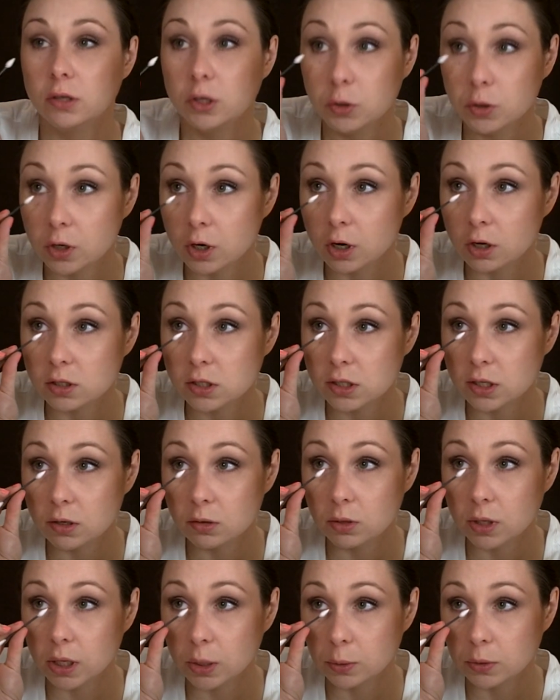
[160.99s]
You could
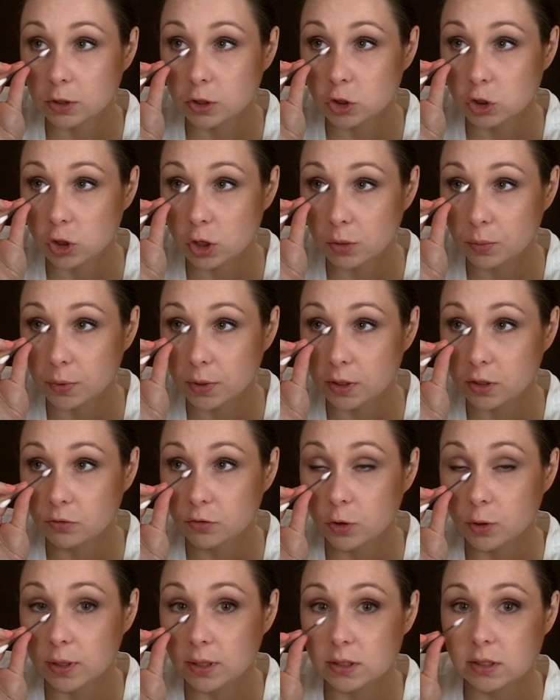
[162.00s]
also, like with the sharp end,
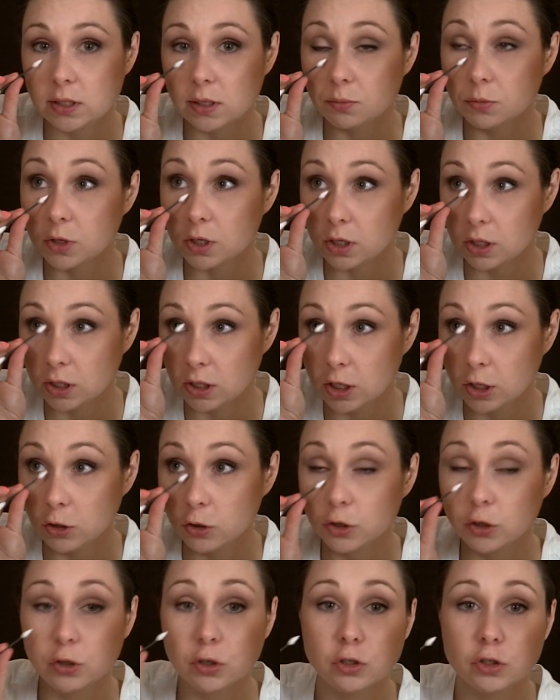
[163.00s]
if you had something in
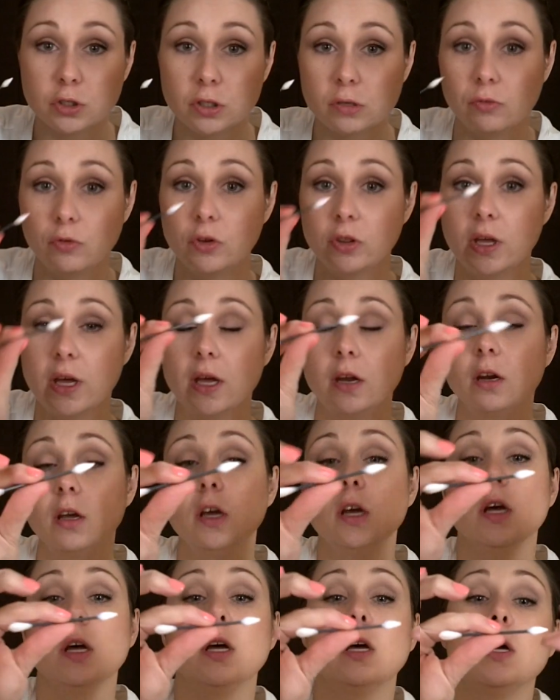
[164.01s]
here, you could use it for that.
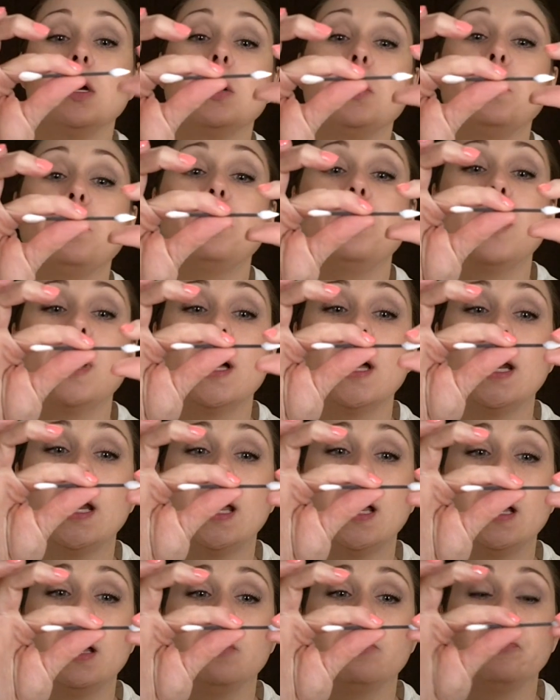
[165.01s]

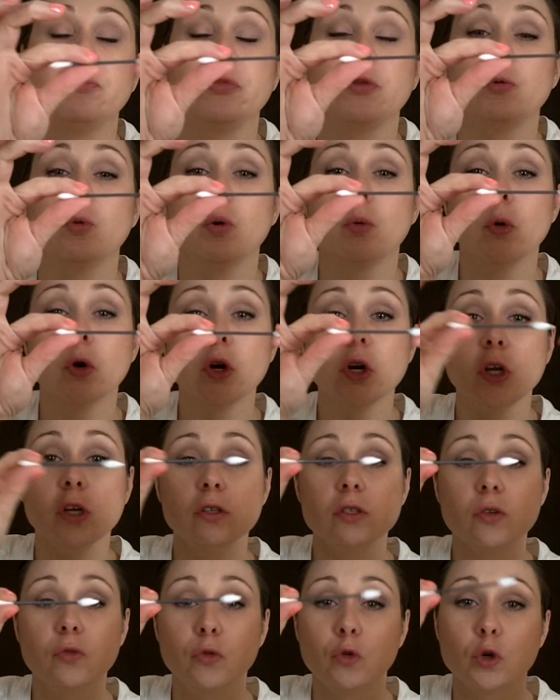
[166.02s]
But um, what we're going
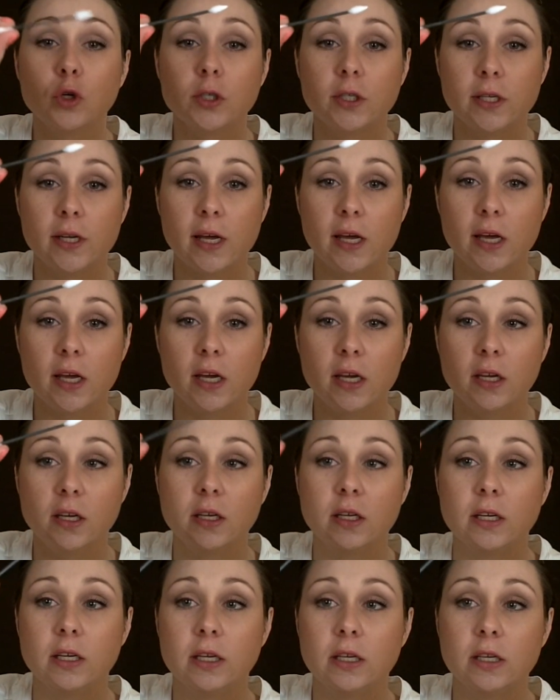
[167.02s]
to use it for today
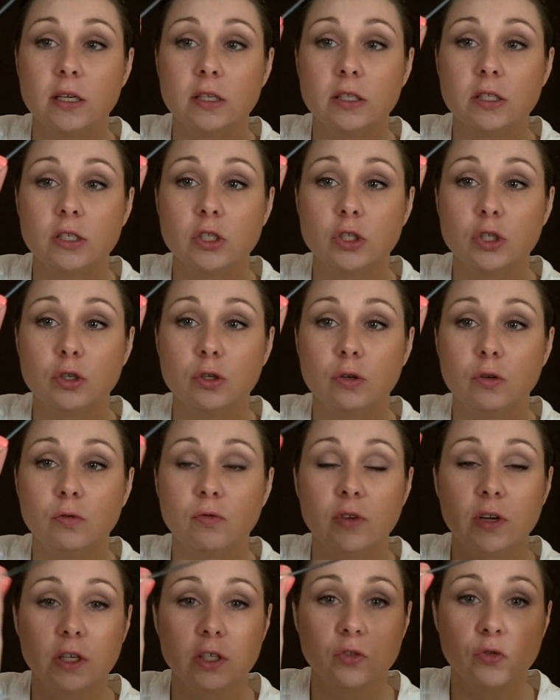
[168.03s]
is
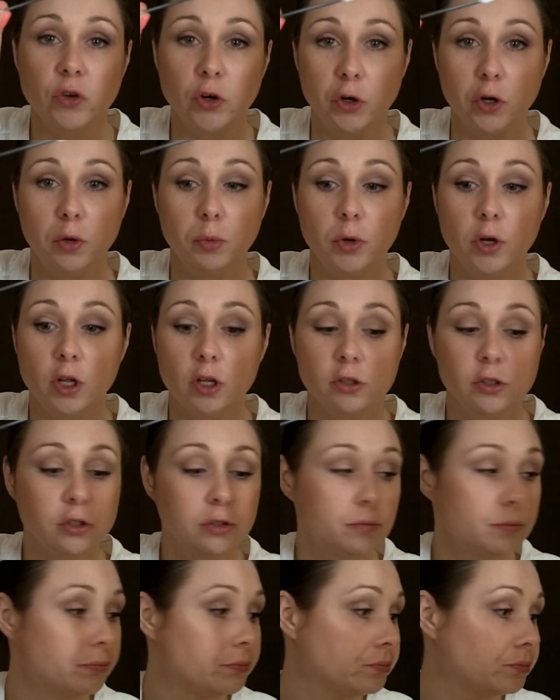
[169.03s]
to fix fingernail
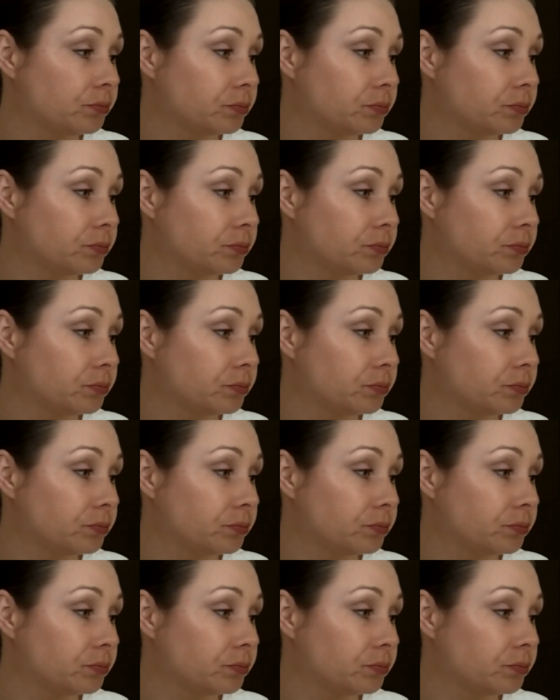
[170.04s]
polish.